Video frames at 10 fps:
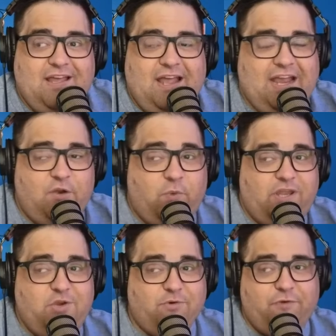And
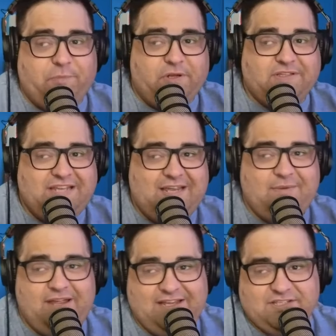when your football team
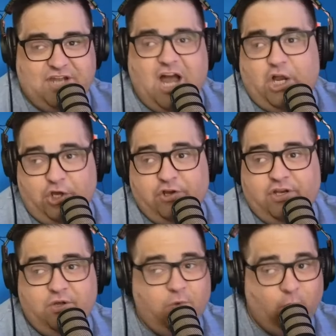is not
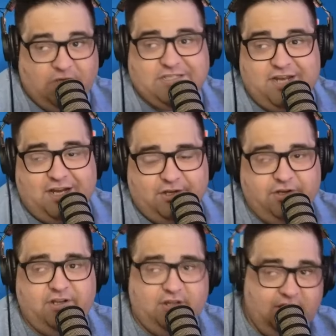good, was not
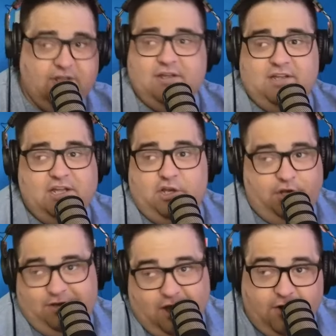good,
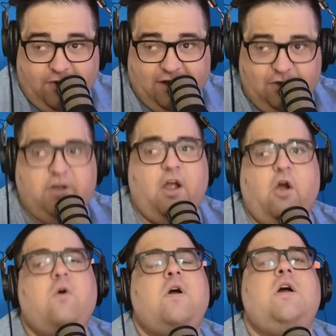not all that long
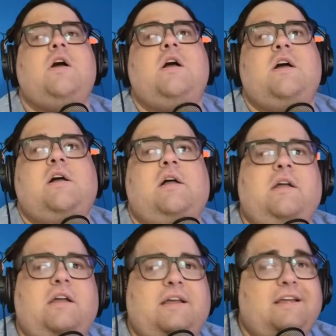ago,
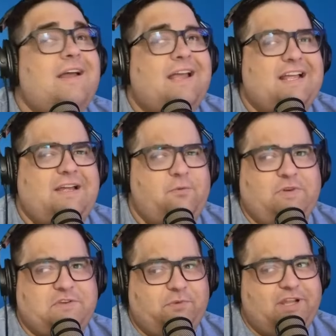it
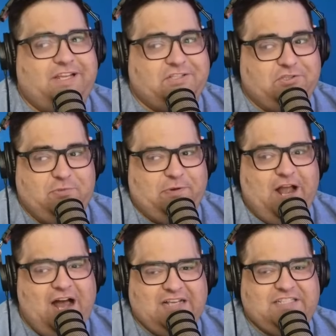wasn't really a super
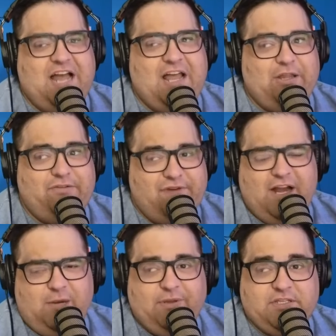hostile
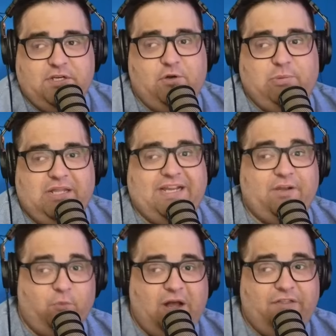environment to go play
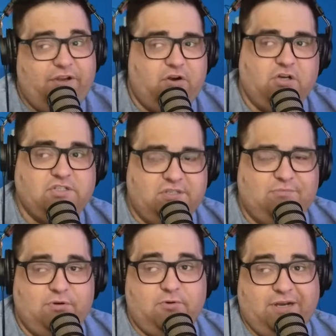in. While there are some
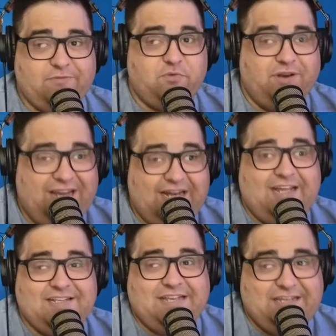programs where it
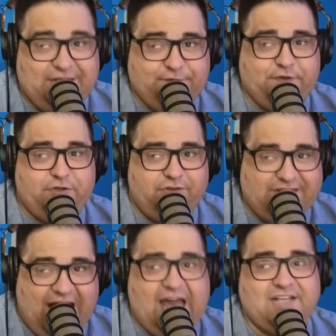is a difficult
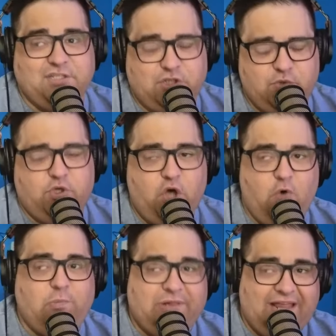task to
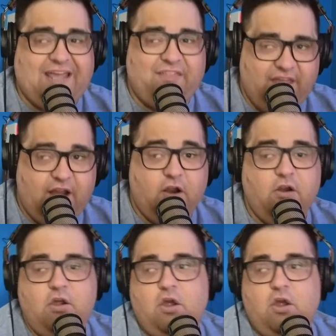go play there,